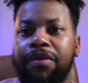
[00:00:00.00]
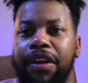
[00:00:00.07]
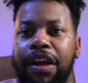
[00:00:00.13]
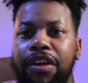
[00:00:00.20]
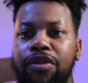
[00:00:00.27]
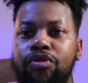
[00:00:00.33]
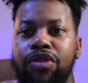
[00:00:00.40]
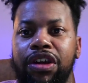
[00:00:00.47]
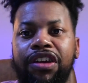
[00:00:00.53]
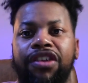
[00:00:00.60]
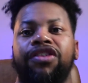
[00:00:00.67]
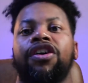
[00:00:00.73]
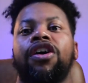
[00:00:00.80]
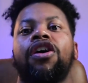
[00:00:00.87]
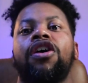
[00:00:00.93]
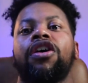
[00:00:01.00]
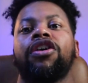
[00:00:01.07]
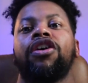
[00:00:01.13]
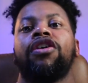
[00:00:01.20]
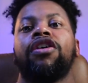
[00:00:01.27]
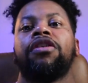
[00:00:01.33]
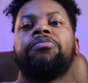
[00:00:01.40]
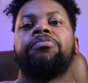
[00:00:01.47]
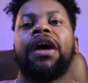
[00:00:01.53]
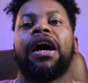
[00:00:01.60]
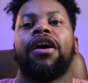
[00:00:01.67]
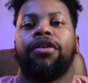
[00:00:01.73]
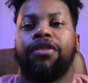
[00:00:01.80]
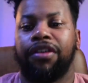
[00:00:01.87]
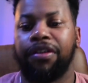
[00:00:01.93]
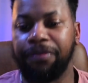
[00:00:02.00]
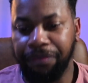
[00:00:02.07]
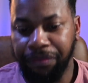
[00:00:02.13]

Like, what is the heart all about?